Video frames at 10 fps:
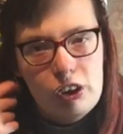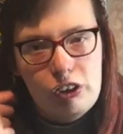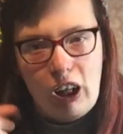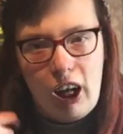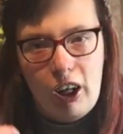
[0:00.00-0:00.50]

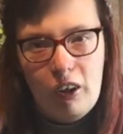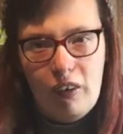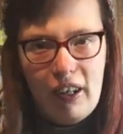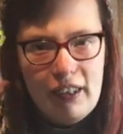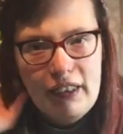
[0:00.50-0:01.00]

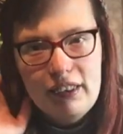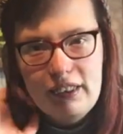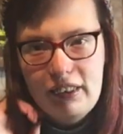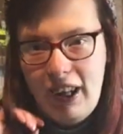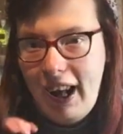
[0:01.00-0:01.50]
So
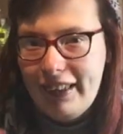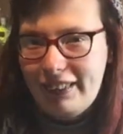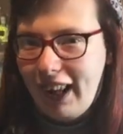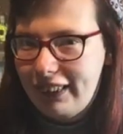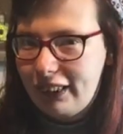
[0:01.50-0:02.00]
yeah,
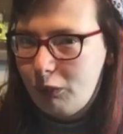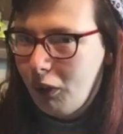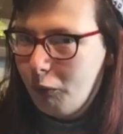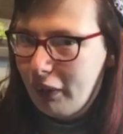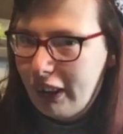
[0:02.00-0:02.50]
that is
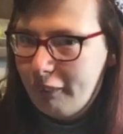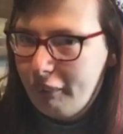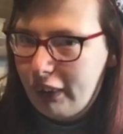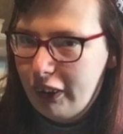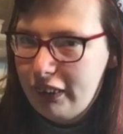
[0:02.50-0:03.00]
what we're going to
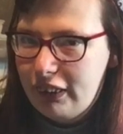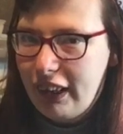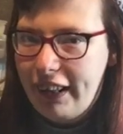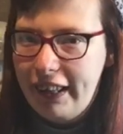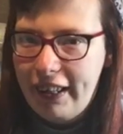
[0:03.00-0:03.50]
be doing
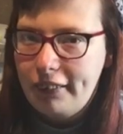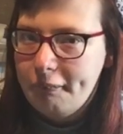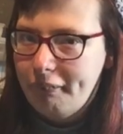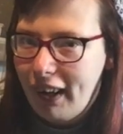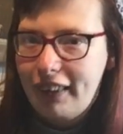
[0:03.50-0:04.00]
today, is
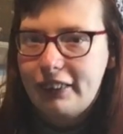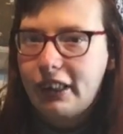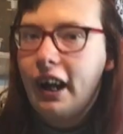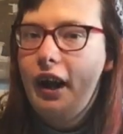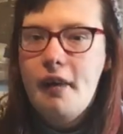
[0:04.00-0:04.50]
March
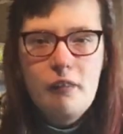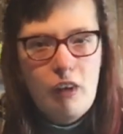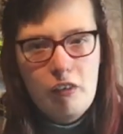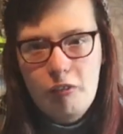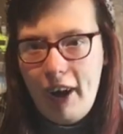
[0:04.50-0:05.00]

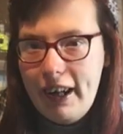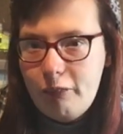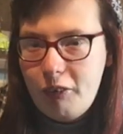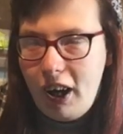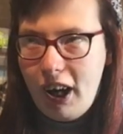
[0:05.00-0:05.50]

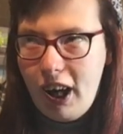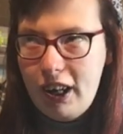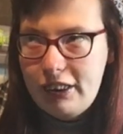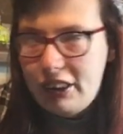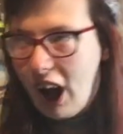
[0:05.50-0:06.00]

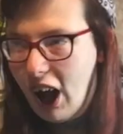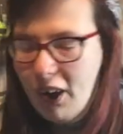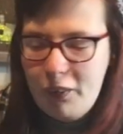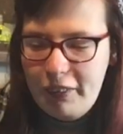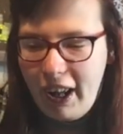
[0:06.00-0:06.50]
favourites!
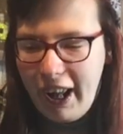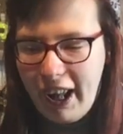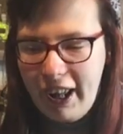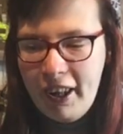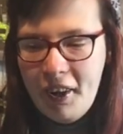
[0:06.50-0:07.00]
Oh yeah.